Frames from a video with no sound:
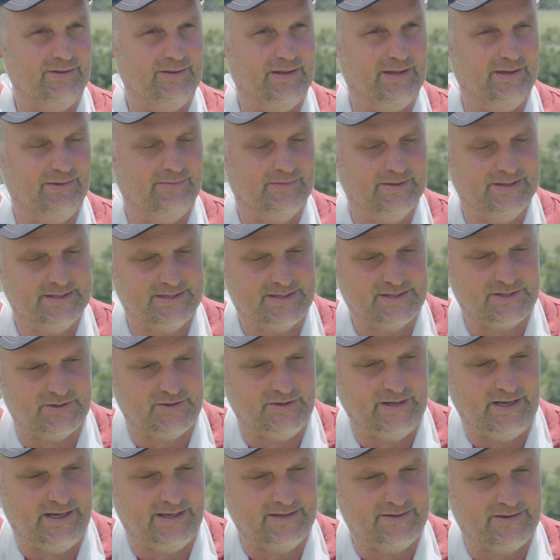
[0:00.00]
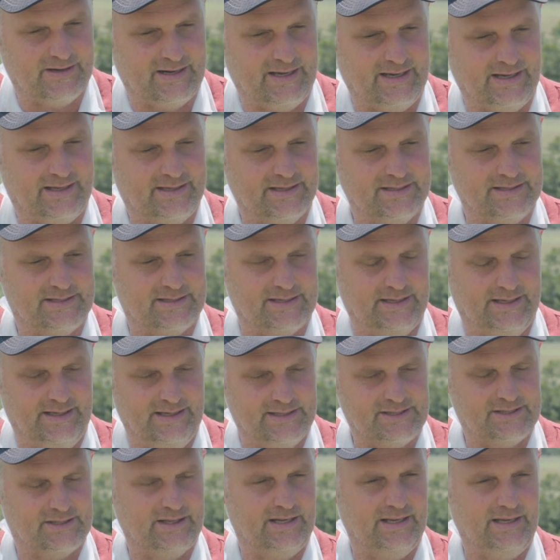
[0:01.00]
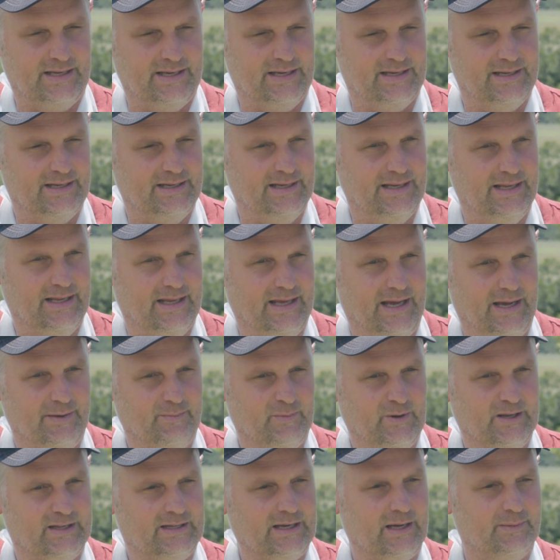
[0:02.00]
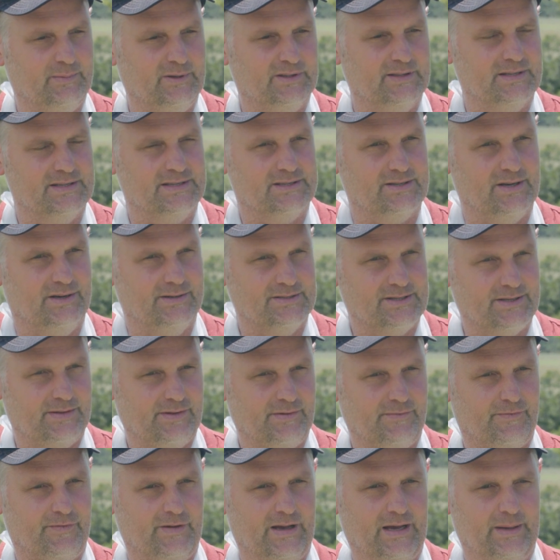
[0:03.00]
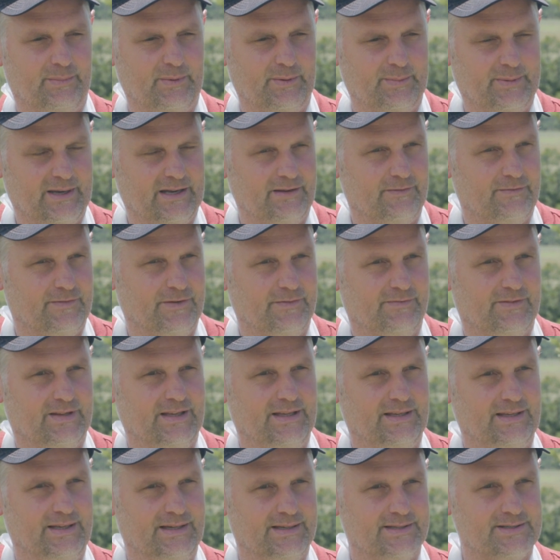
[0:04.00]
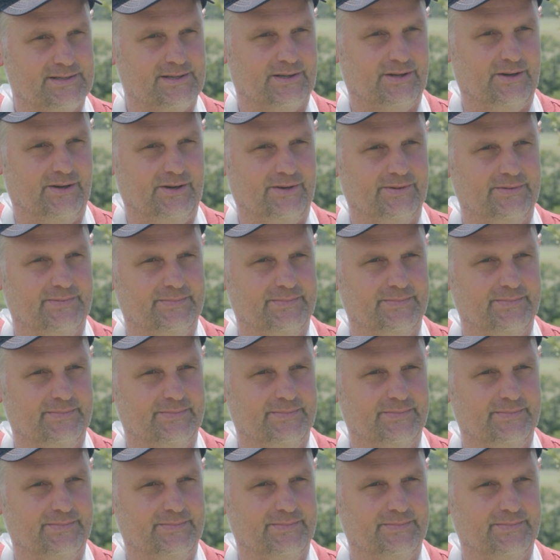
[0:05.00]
There was 300 acres initially, and we doubled the size of the farm about 15 years ago.